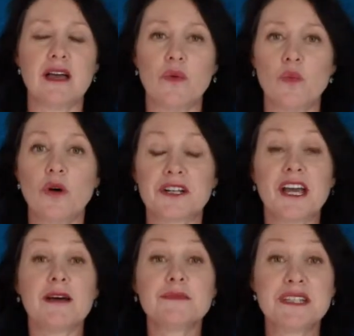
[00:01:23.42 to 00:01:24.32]
What
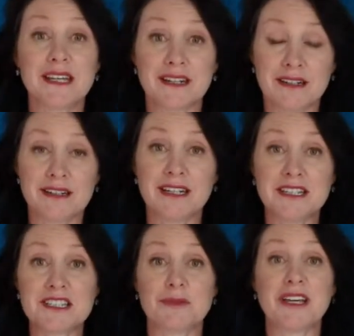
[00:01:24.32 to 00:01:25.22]
comes in
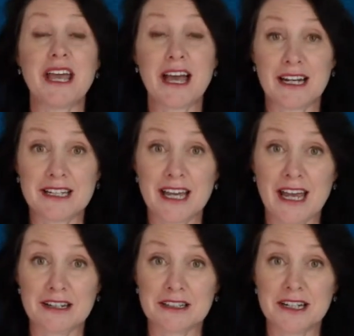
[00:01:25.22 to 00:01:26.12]
needs to be
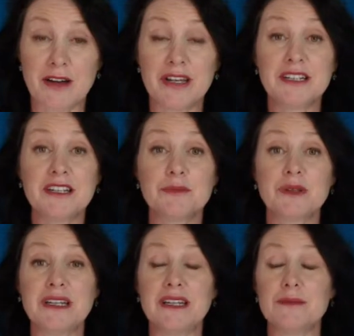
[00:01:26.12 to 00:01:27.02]
allocated. Now, it can
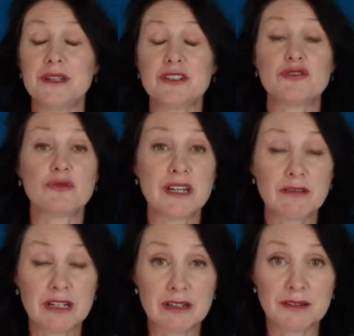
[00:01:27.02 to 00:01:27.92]
be a bit
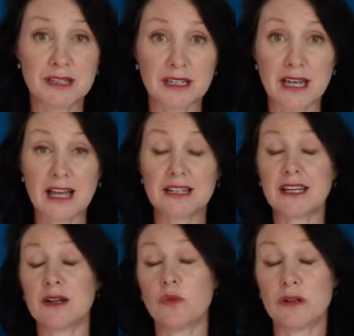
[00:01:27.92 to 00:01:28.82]
dreary, you think,
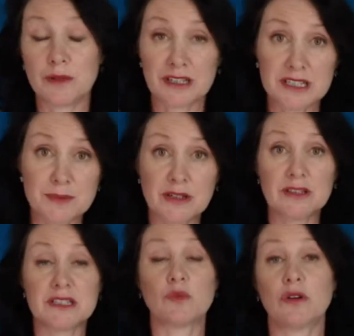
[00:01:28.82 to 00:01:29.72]
allocating, what am I going to spend on
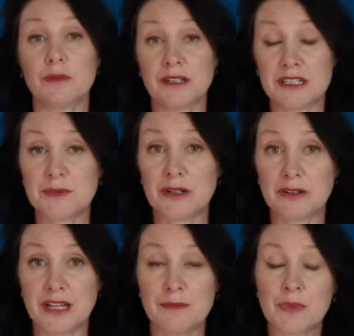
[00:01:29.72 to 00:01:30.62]
this? What am I going to spend
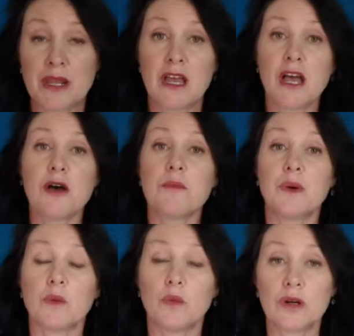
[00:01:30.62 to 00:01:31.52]
on that?
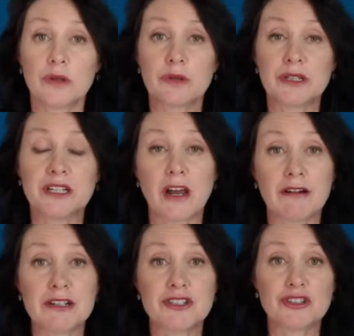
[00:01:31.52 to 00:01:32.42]
But what I want to
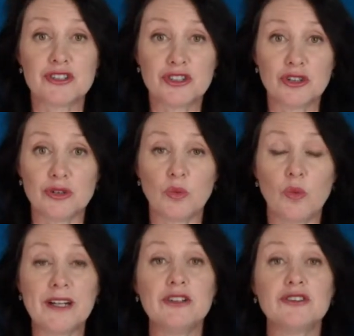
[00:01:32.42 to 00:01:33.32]
encourage you to do,
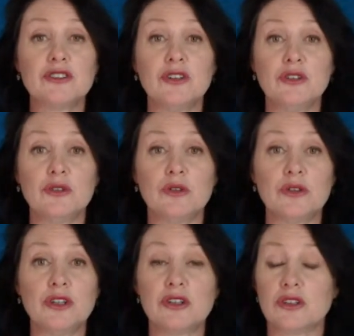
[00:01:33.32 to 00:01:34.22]
when you do
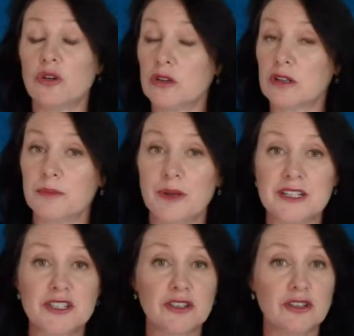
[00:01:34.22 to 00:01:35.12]
you can call it a
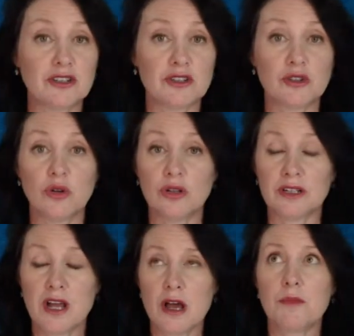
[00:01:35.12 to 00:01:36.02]
budget, you can call it,
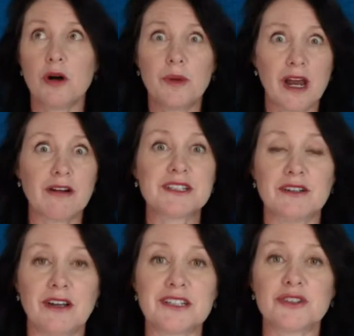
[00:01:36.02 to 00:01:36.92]
Bob Harrison
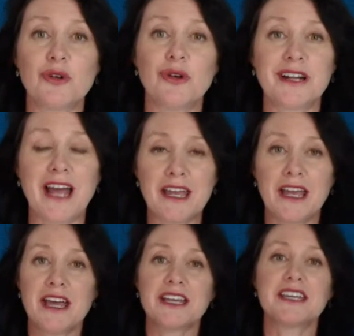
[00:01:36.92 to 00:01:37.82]
likes to call it a
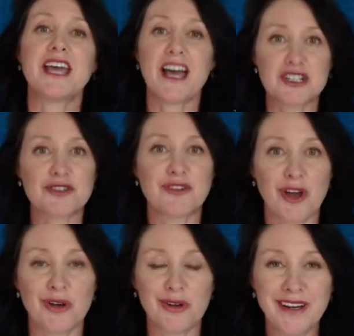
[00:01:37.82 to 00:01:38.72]
cash
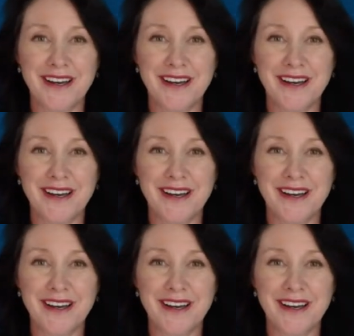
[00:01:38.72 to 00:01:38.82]
flow